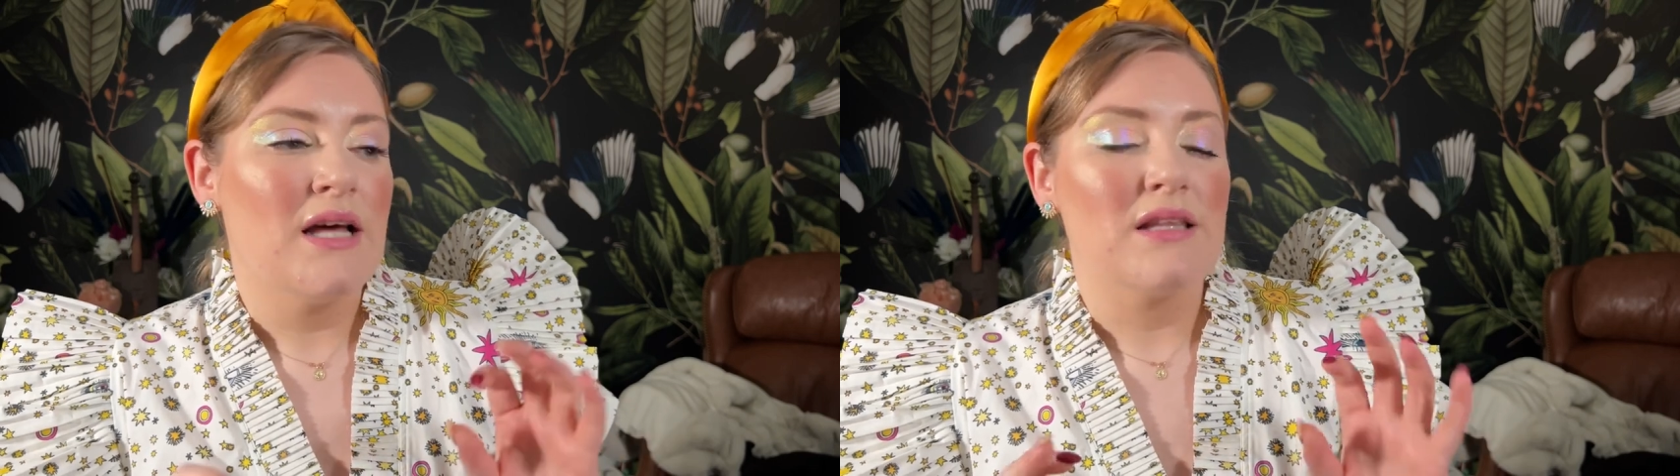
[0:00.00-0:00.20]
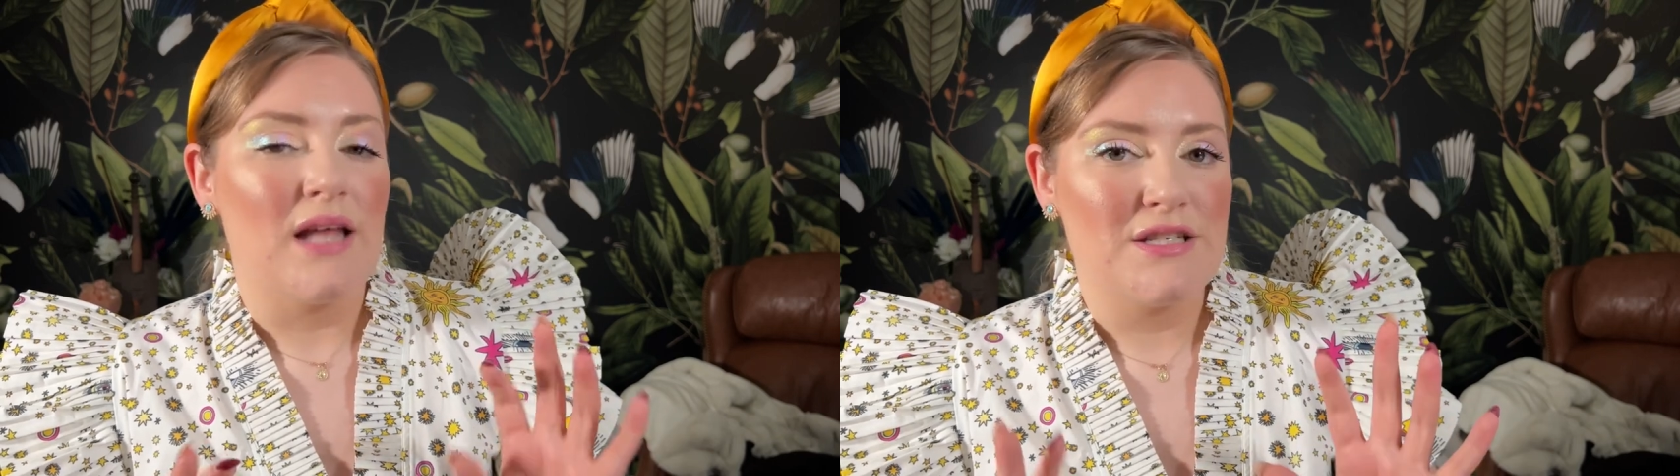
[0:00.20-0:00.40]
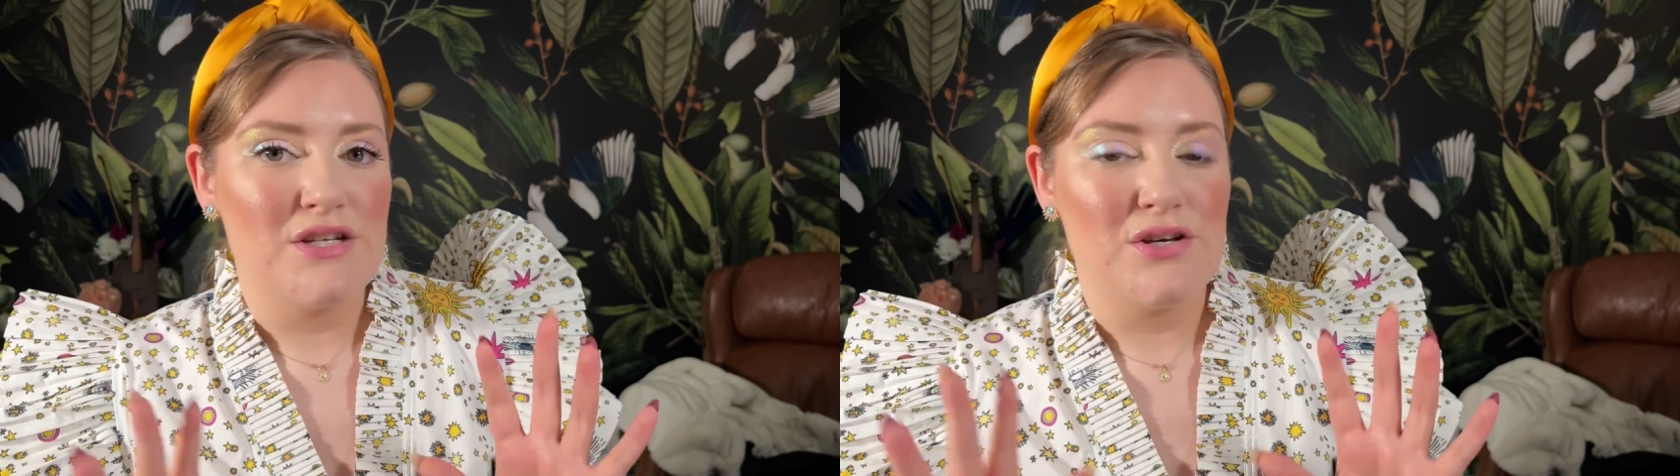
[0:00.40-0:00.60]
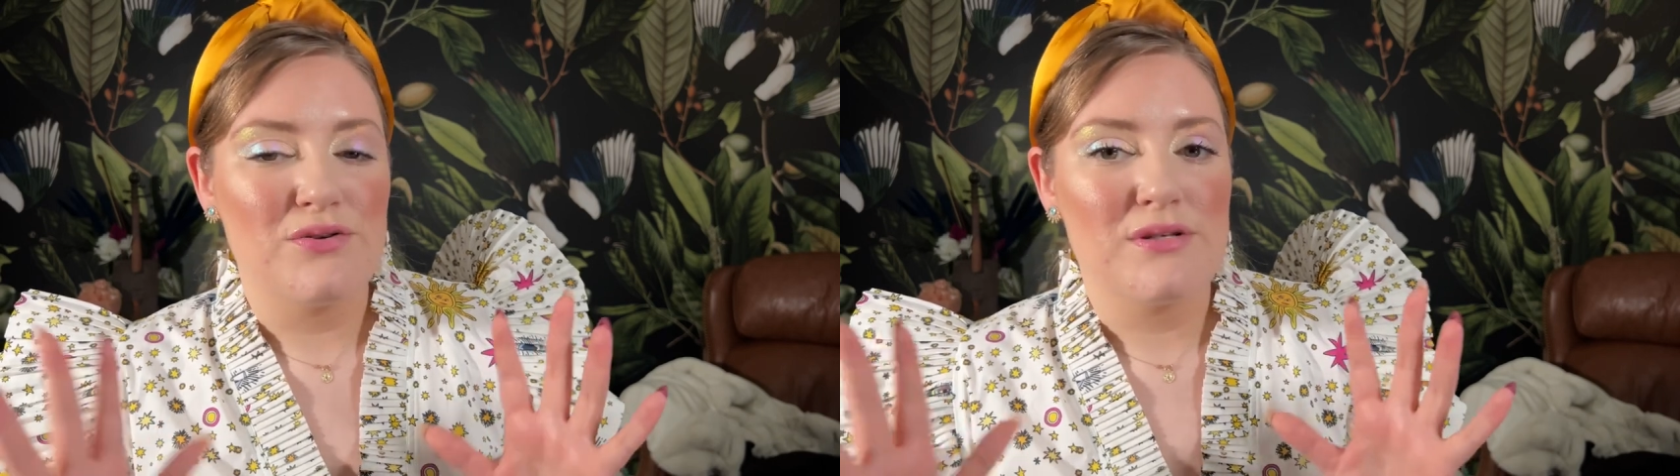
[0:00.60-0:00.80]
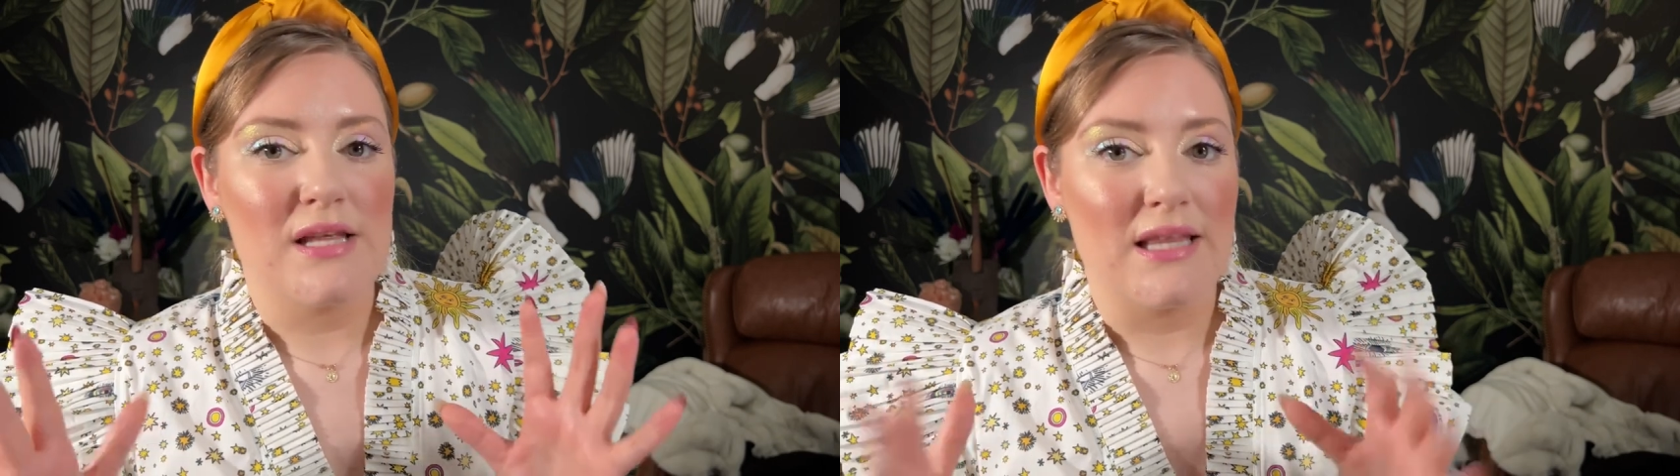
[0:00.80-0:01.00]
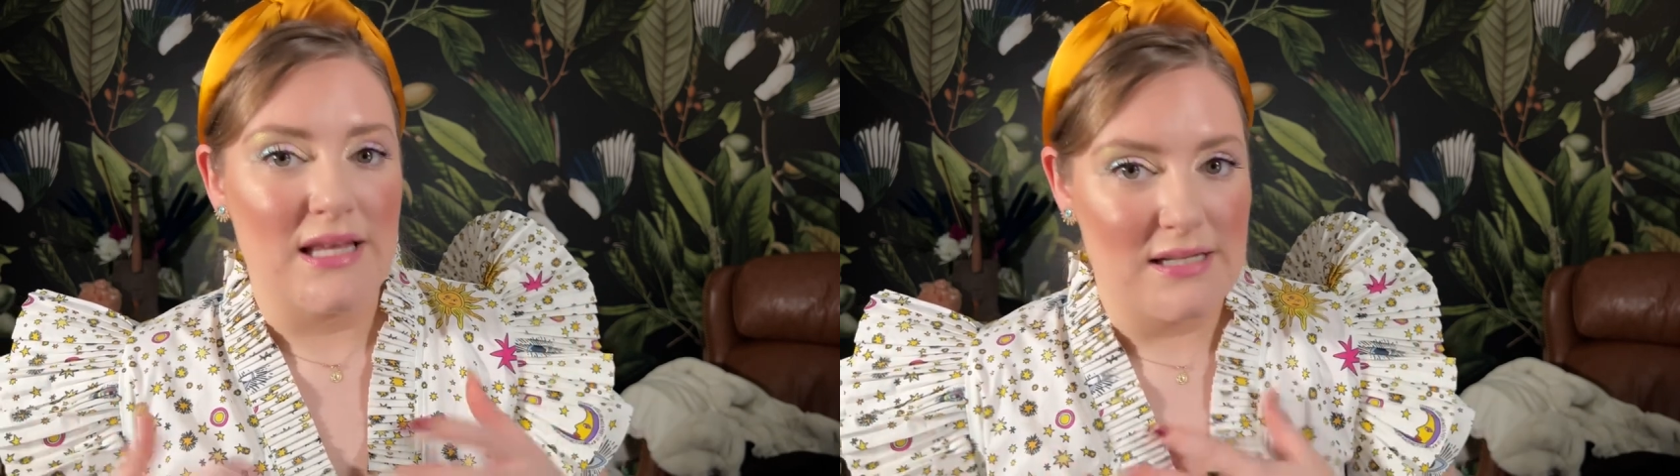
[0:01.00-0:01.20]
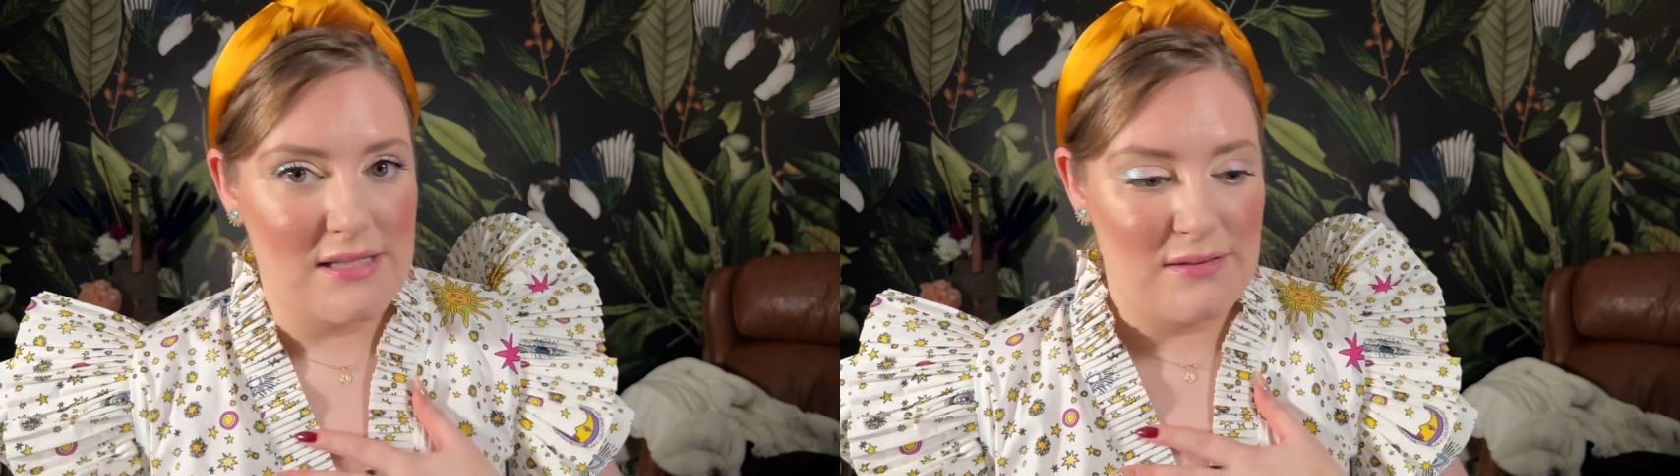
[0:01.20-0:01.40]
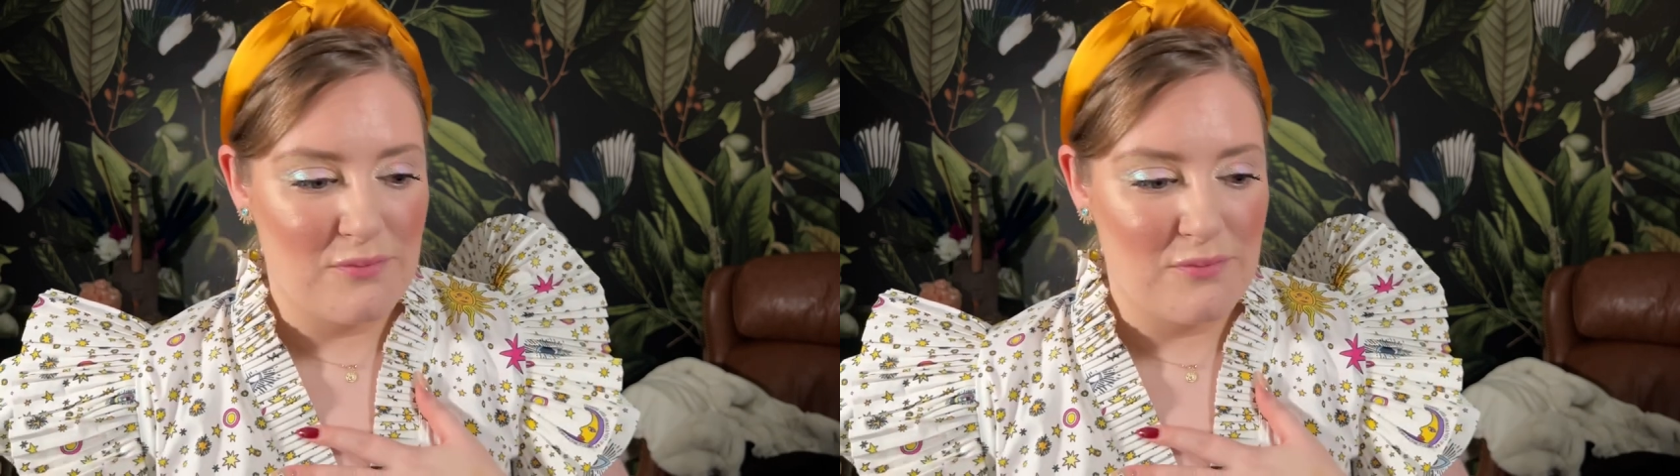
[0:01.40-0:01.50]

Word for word: let's use this,